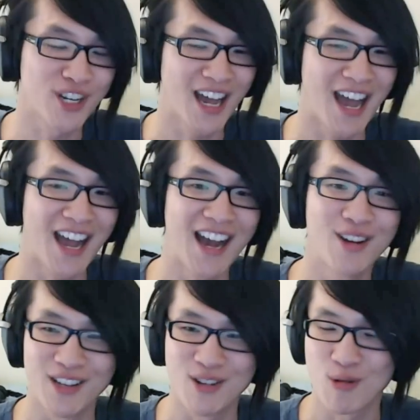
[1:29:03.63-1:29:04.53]
a Hangout
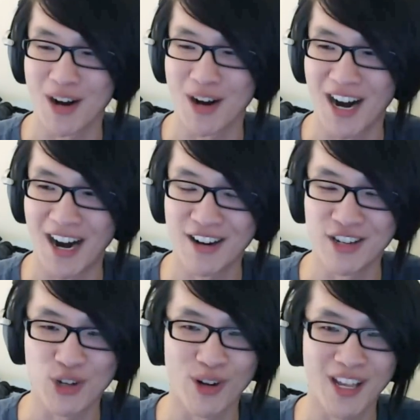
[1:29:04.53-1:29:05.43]
and you are
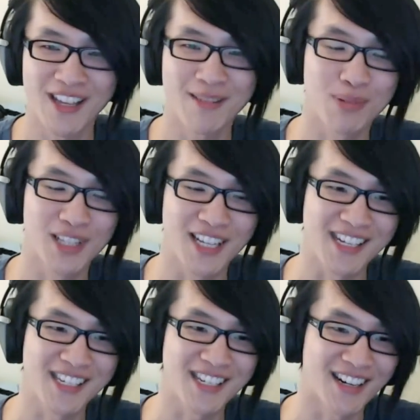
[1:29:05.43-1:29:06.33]
enjoying it,
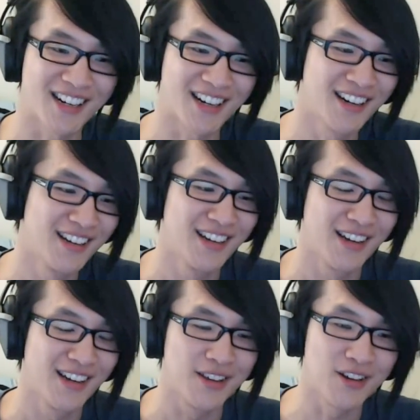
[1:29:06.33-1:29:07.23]
please uh,
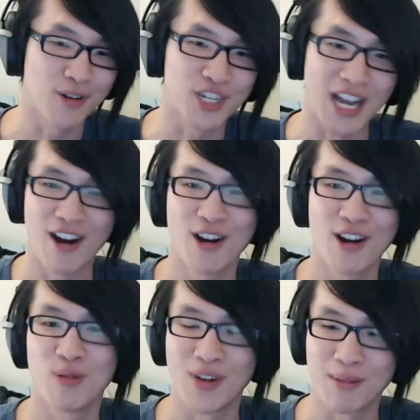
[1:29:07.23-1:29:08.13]
you know, share it
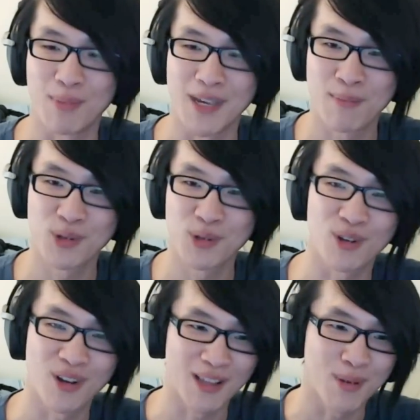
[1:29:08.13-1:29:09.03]
with other people so
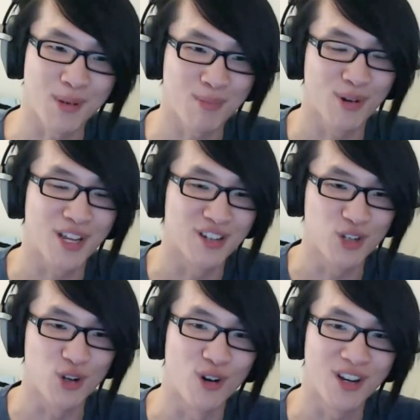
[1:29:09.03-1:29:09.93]
other people can
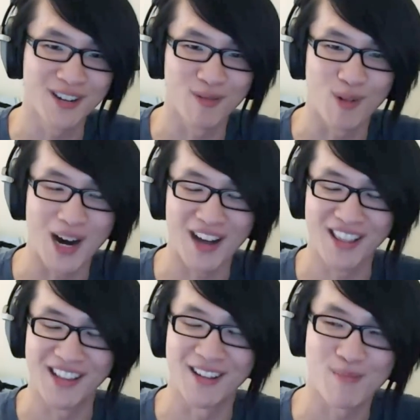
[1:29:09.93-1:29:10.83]
join it while
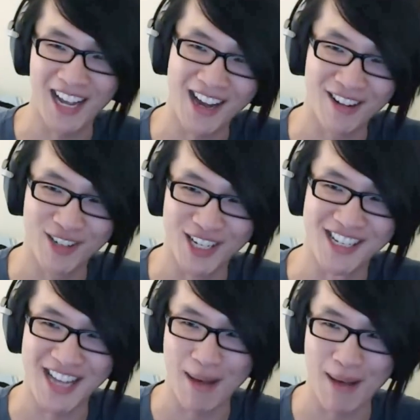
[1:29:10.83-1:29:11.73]
the hangout
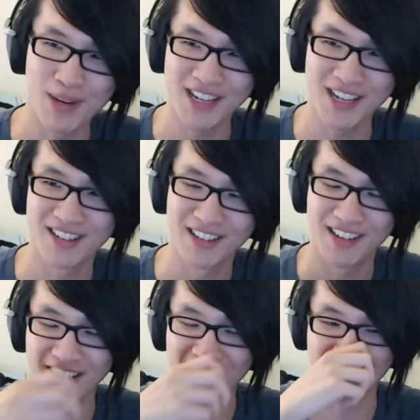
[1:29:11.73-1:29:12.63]
is happening
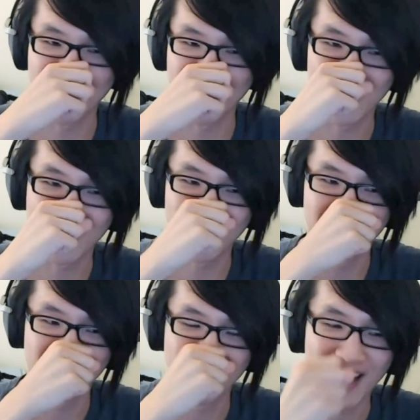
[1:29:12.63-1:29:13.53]
in the uh,
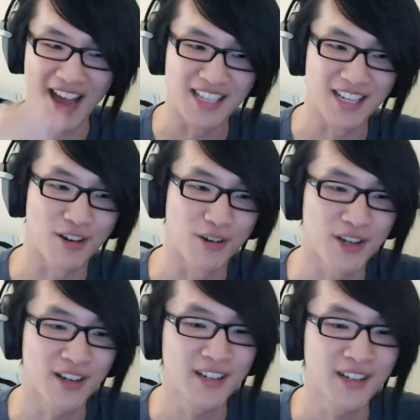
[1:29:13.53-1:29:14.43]
as it goes
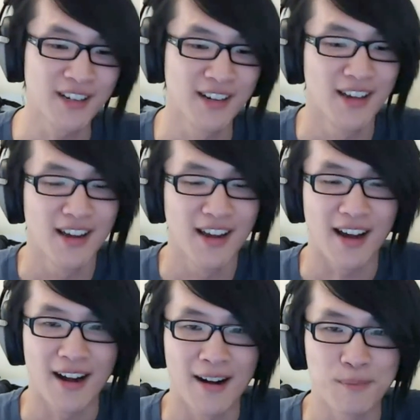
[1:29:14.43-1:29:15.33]
on.
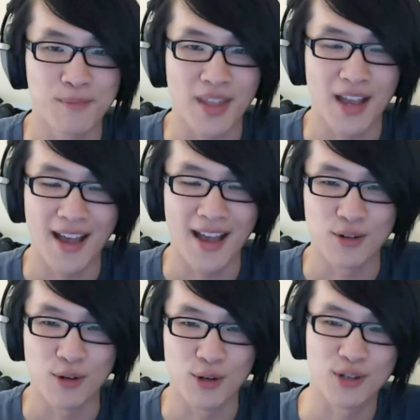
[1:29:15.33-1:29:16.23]
Um, and
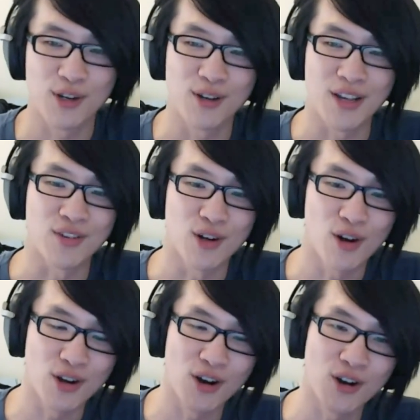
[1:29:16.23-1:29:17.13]
also, if you don't
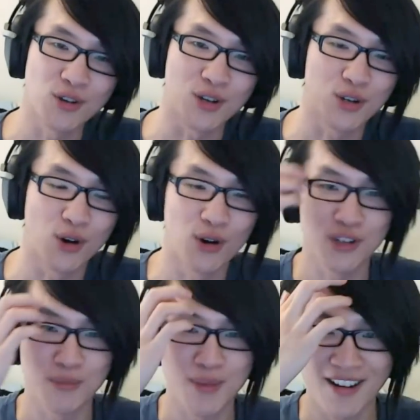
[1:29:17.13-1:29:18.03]
know, you can talk to me